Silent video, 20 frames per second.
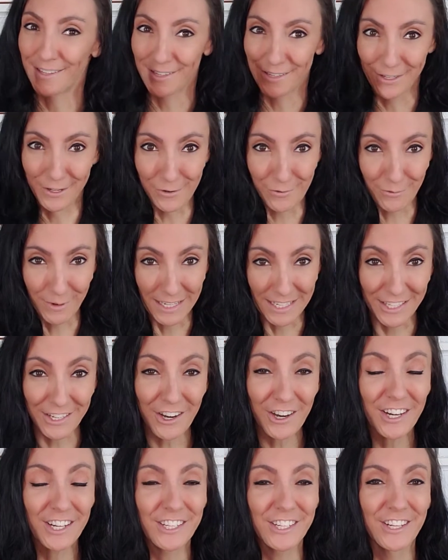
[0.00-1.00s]
you
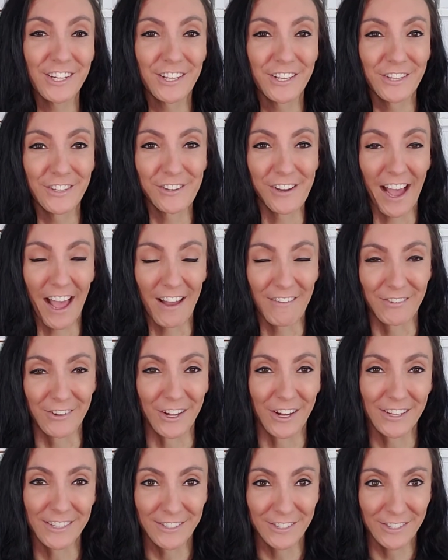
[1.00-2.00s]
research, you have your
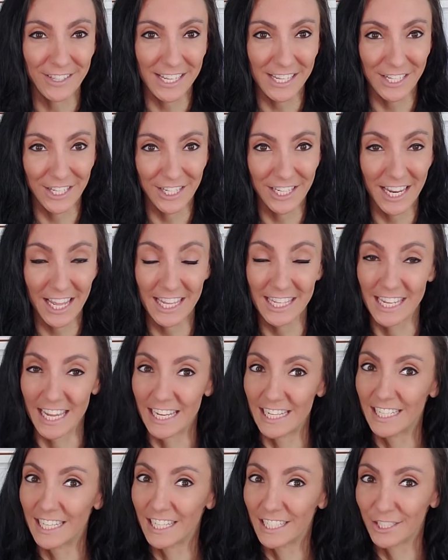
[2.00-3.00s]
consultation,
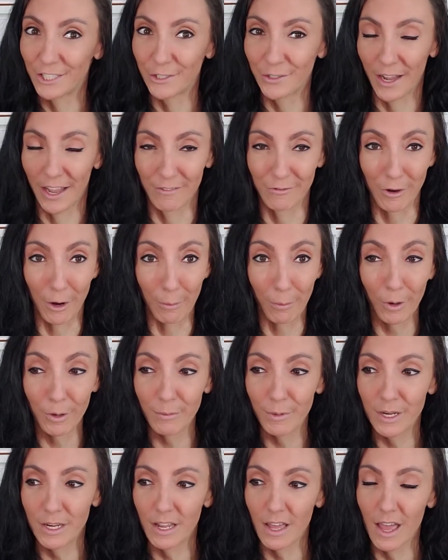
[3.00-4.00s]
then you have your
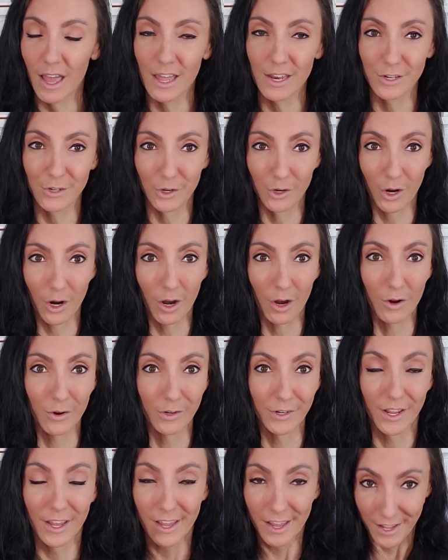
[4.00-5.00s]
appointment and you're
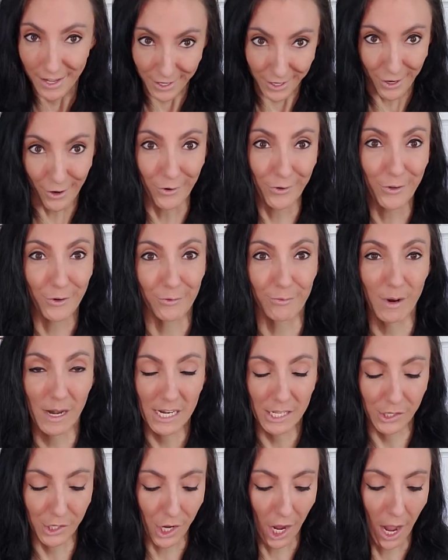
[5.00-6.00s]
on, you're
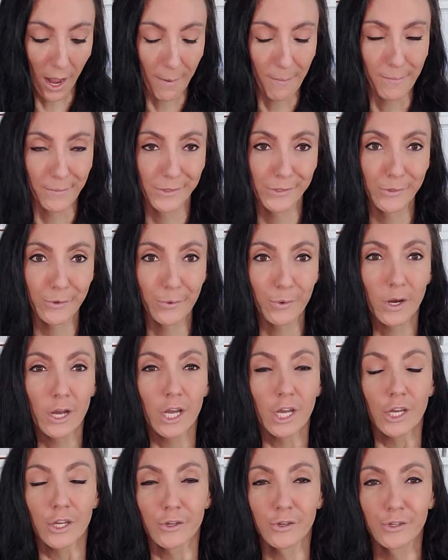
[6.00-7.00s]
ready to come. So
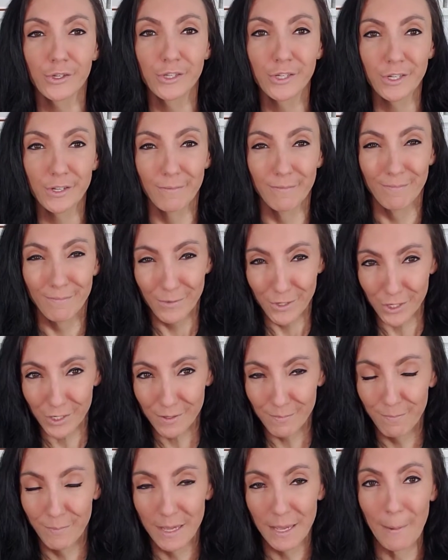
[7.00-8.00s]
you
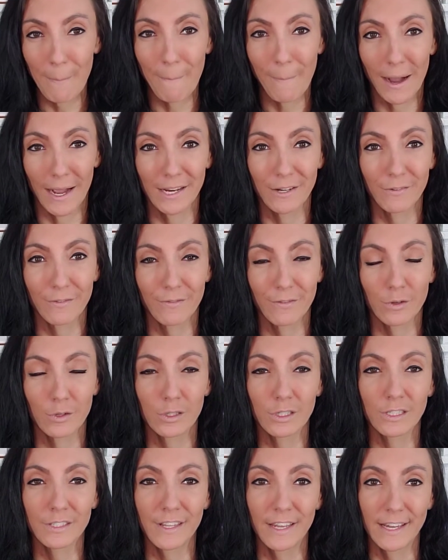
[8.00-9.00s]
just be
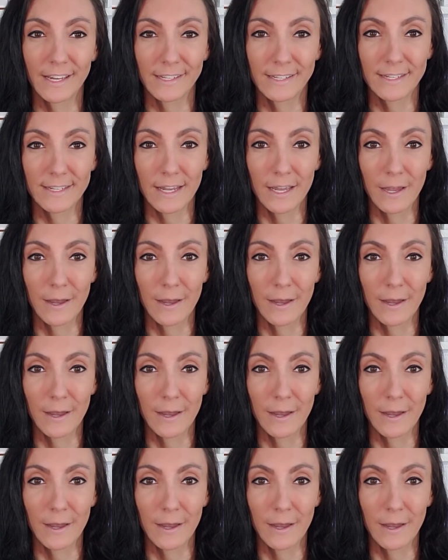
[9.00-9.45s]
mindful that